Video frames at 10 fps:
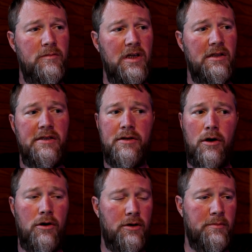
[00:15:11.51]
at least
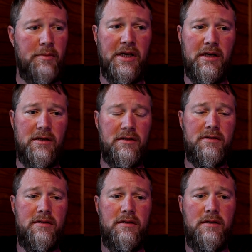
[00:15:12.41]
heart them,
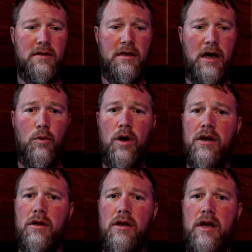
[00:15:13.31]
because I
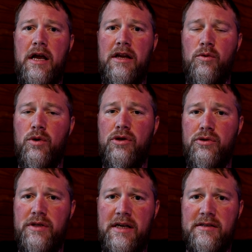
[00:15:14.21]
want anyone who
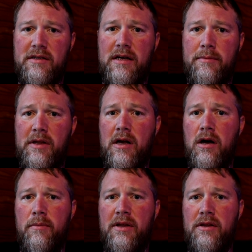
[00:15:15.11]
takes the time to
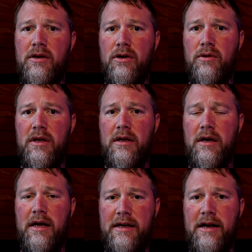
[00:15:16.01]
comment to know that
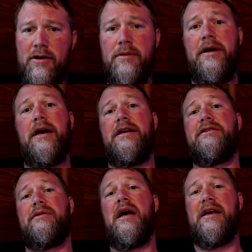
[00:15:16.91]
I care.
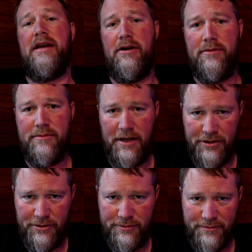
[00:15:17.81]
I care. I
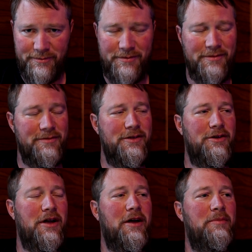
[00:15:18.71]
do.
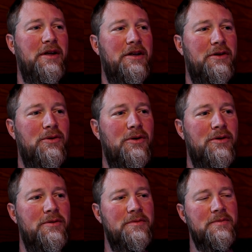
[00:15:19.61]
You're not being
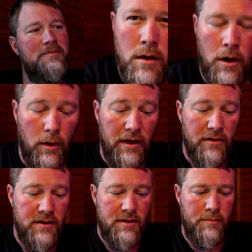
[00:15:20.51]
ignored. All right,
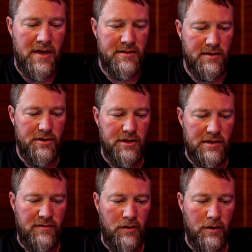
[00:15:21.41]
this message
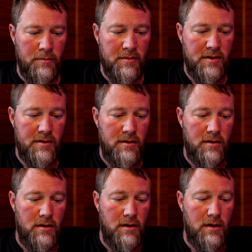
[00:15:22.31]
is from
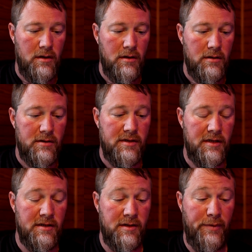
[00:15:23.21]

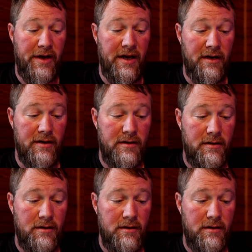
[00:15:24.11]
Sin Spain.